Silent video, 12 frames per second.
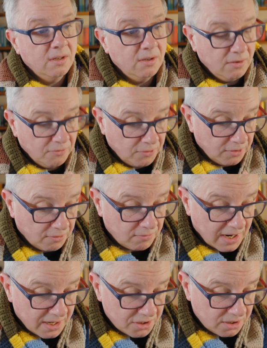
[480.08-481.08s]
for the
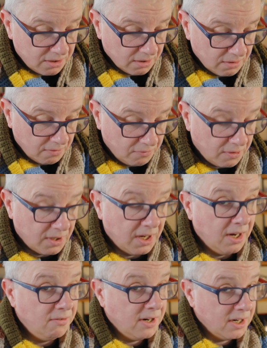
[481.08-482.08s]
rational. For the
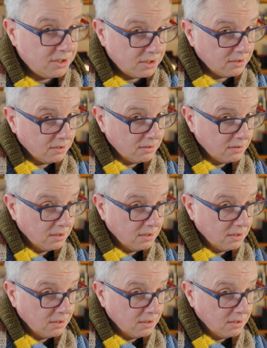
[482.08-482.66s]
irrational,